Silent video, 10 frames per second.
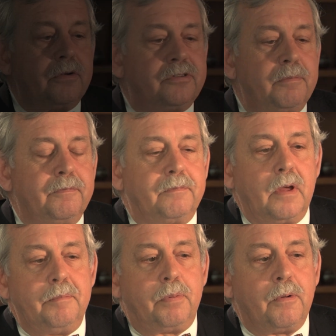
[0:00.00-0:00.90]
are some
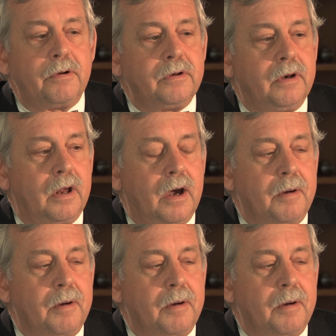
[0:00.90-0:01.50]
important